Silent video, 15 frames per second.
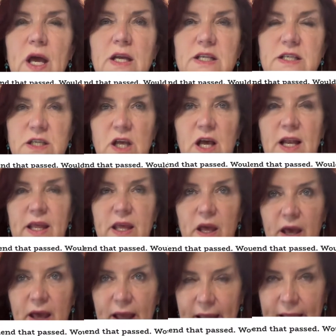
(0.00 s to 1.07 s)
slightly
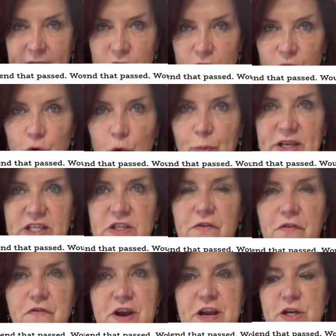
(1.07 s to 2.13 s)
ahead of your best
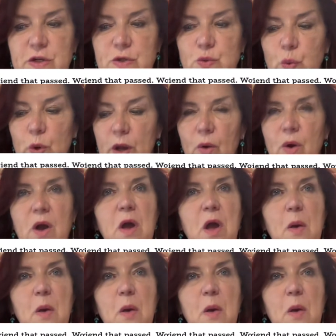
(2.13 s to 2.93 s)
friend as well.